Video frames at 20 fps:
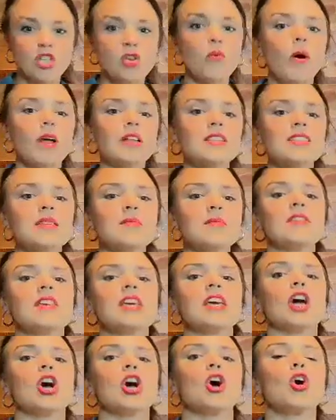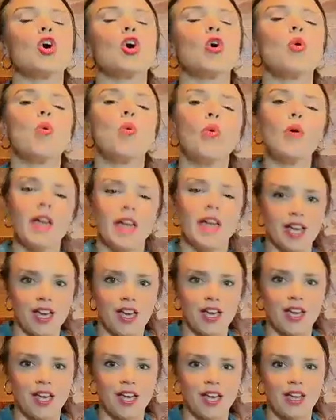You want something
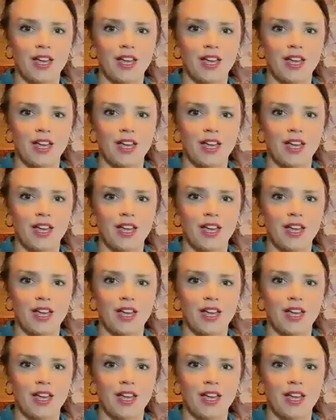quick.